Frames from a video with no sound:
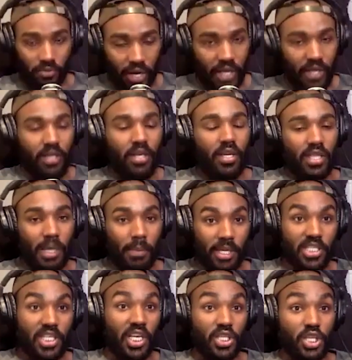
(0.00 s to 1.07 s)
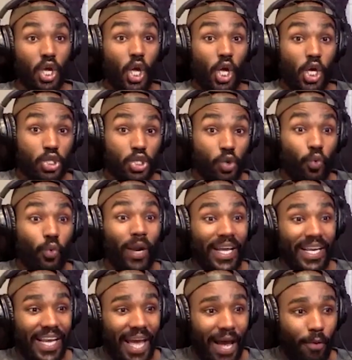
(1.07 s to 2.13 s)
right. That makes sense. Yeah. So
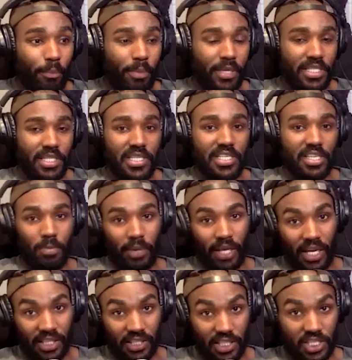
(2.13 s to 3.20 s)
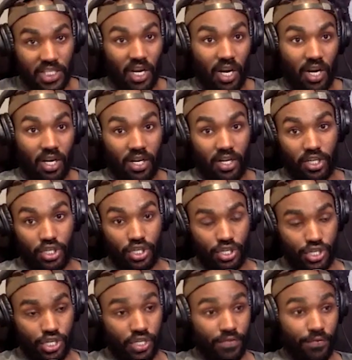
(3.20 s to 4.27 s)
right now, businesses are beginning to start.
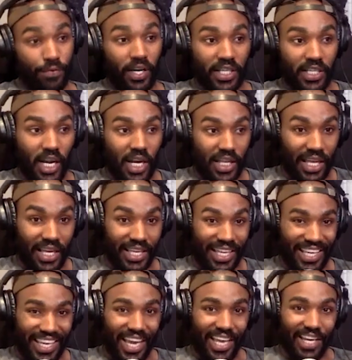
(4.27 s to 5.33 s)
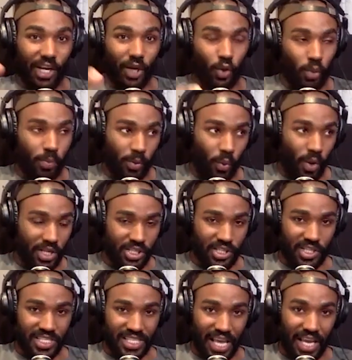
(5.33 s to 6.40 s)
Sure as fuck, not like get in a group and watch
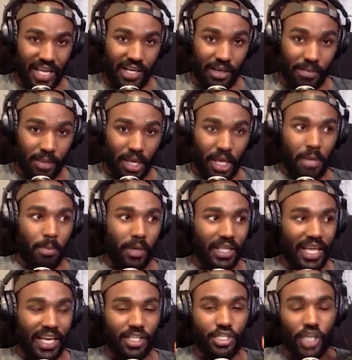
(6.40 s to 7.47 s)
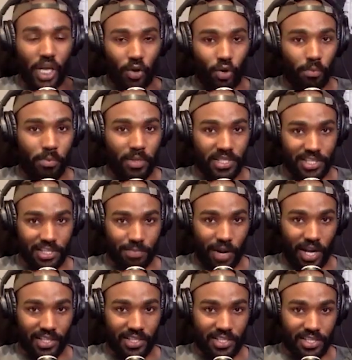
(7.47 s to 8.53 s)
the stand up, but like right. general business
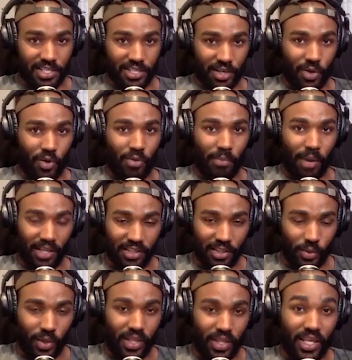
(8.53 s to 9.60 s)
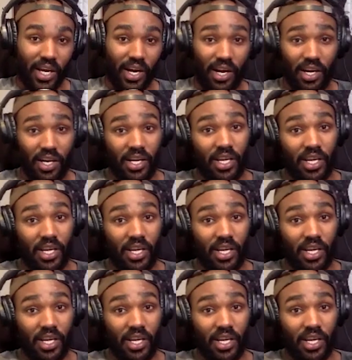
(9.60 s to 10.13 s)
practices are going back to the way they are.